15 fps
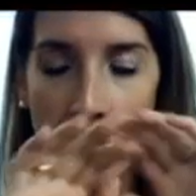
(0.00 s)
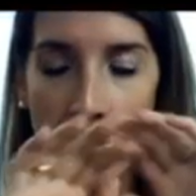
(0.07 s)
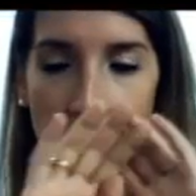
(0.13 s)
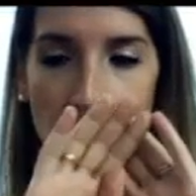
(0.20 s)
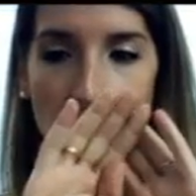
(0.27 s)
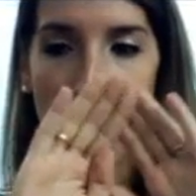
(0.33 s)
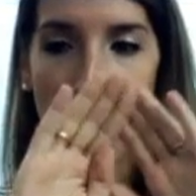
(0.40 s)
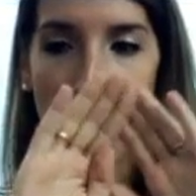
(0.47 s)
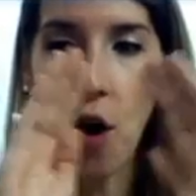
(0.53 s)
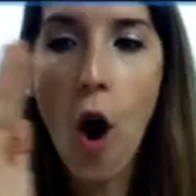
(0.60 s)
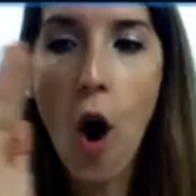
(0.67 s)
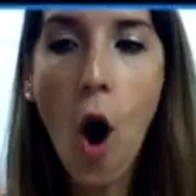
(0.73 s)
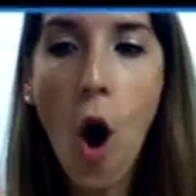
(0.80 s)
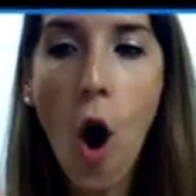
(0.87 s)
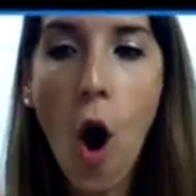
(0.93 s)
They're on
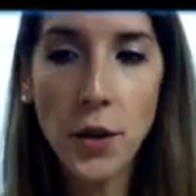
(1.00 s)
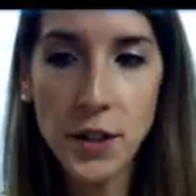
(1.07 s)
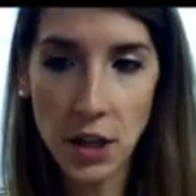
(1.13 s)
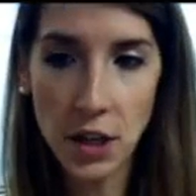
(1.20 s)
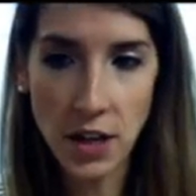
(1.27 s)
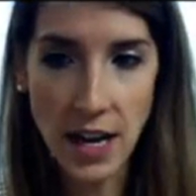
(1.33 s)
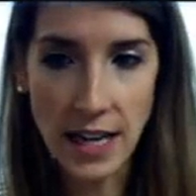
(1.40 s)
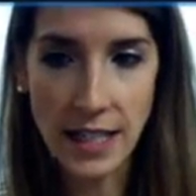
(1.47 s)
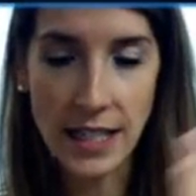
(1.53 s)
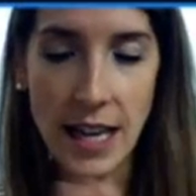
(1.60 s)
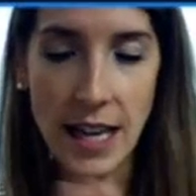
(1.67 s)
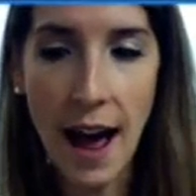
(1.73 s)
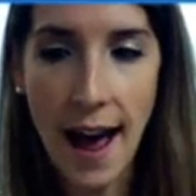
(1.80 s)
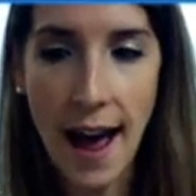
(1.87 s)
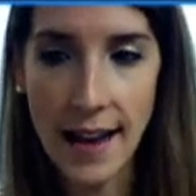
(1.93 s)
alternate
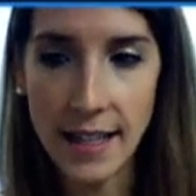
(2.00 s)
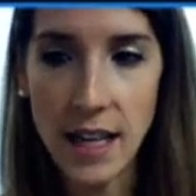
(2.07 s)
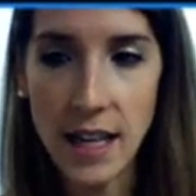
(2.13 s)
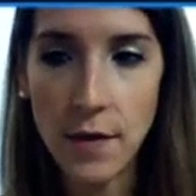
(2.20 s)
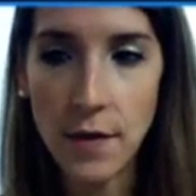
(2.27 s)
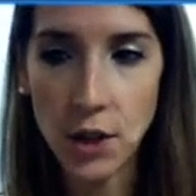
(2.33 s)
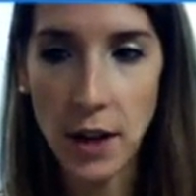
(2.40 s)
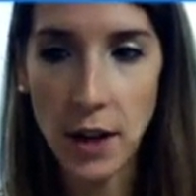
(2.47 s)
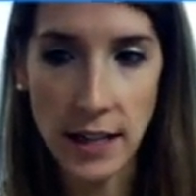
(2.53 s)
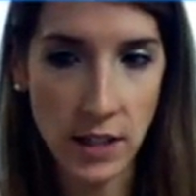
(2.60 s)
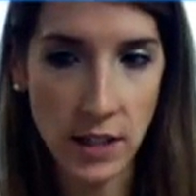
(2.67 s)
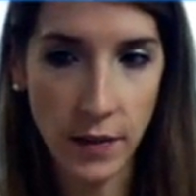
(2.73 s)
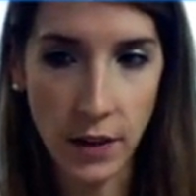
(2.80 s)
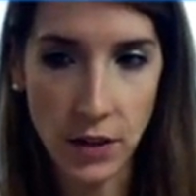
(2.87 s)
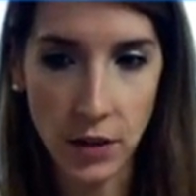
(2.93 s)
sides of
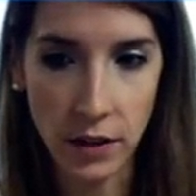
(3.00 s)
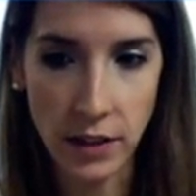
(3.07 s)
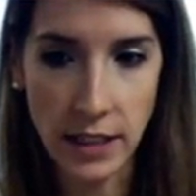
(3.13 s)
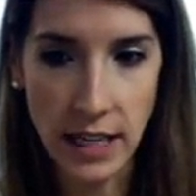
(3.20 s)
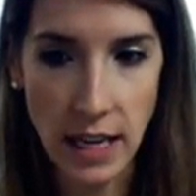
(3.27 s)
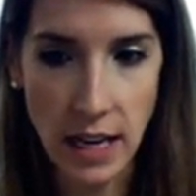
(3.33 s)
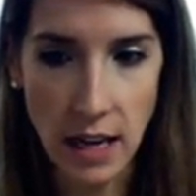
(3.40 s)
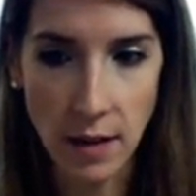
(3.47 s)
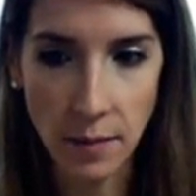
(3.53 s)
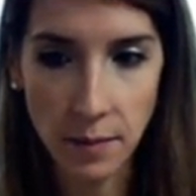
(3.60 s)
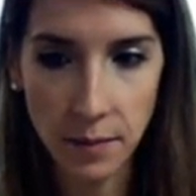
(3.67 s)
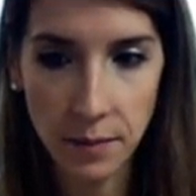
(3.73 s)
transversal T.